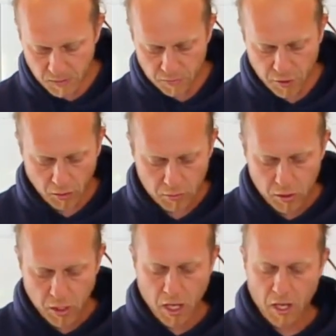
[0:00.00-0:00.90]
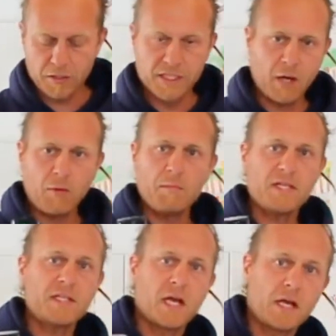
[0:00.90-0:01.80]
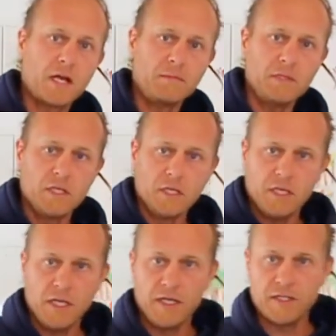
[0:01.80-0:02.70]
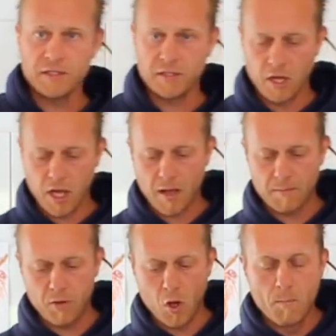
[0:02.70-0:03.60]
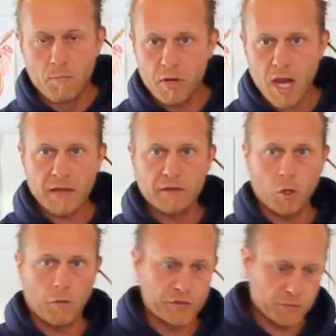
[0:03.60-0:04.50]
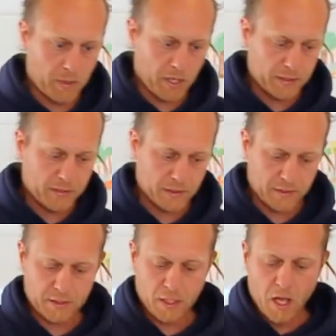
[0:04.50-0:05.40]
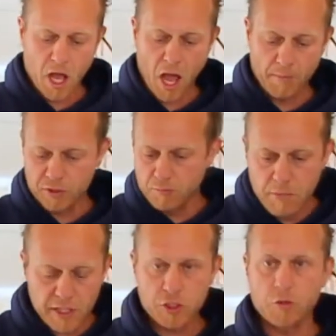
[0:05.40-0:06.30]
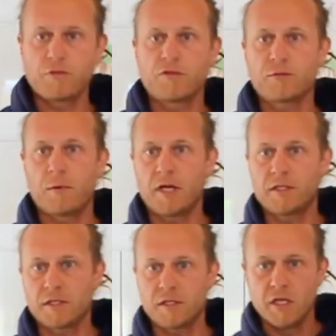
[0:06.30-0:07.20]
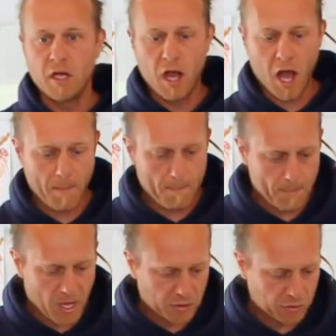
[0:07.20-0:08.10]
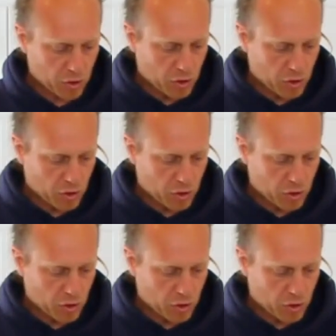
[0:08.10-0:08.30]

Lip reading: Now, garam masala is a blend of spices, is a mixture of spices, and